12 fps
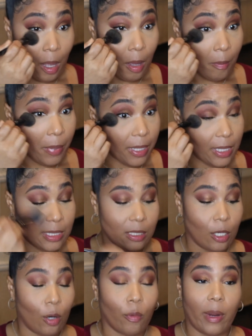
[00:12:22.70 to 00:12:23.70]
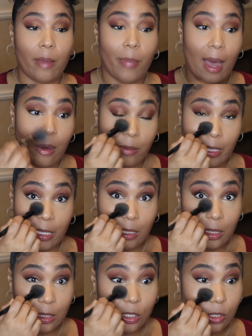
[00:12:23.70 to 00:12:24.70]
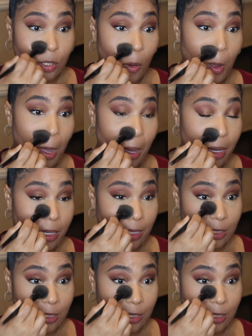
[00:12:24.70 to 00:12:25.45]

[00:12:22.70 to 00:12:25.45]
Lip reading: But it's a great powder. And it looks so good.